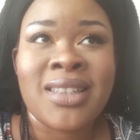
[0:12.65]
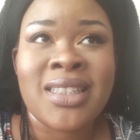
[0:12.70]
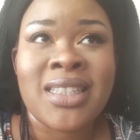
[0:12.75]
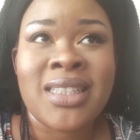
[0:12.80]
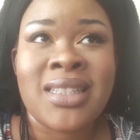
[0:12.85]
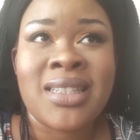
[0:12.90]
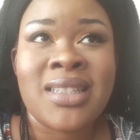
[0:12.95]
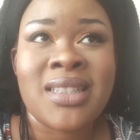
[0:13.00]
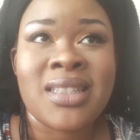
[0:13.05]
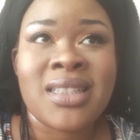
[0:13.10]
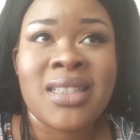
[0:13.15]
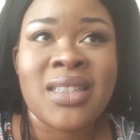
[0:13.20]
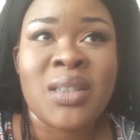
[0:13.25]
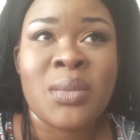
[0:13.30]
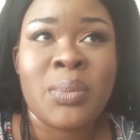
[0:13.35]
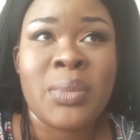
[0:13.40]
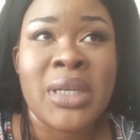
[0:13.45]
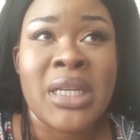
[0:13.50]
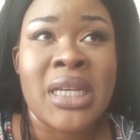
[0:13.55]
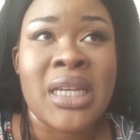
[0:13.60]
this is
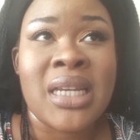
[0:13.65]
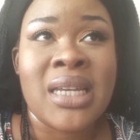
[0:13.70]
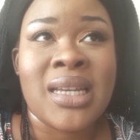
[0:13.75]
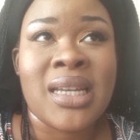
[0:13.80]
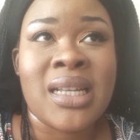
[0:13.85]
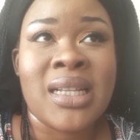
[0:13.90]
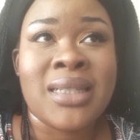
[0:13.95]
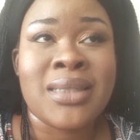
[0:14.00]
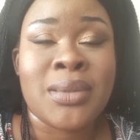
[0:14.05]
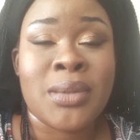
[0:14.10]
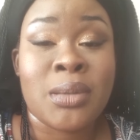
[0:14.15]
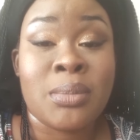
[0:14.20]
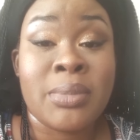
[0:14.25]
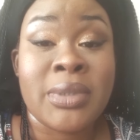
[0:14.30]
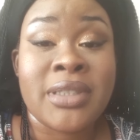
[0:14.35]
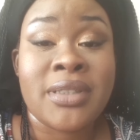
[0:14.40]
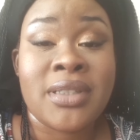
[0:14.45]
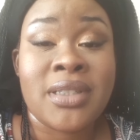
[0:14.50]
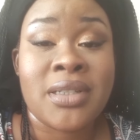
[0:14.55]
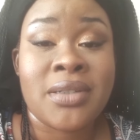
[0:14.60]
gonna be a little
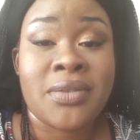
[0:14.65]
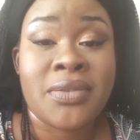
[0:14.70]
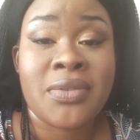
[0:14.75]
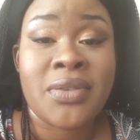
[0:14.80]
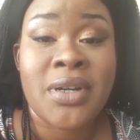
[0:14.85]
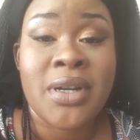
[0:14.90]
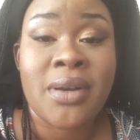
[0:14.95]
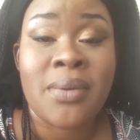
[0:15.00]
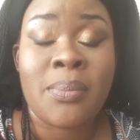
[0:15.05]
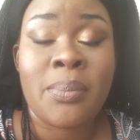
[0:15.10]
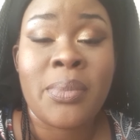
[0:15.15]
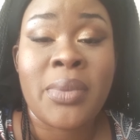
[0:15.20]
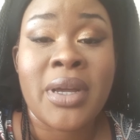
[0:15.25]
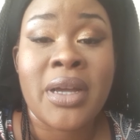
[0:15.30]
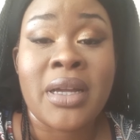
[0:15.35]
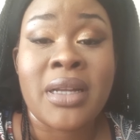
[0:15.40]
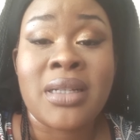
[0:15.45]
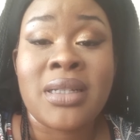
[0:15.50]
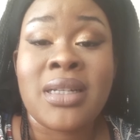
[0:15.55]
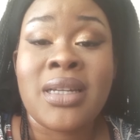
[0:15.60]
bit different,
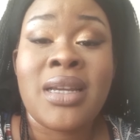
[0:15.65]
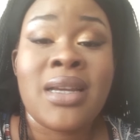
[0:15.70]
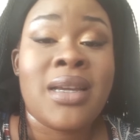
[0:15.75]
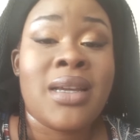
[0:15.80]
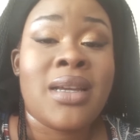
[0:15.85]
but